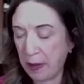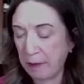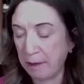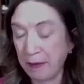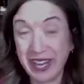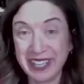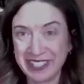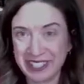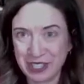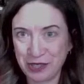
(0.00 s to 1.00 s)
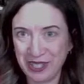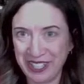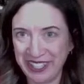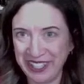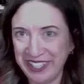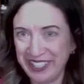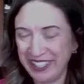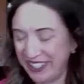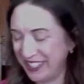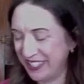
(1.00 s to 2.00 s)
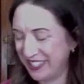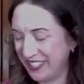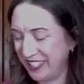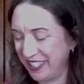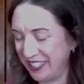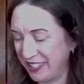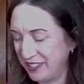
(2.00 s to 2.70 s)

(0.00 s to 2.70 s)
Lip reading: minus 3 is 10.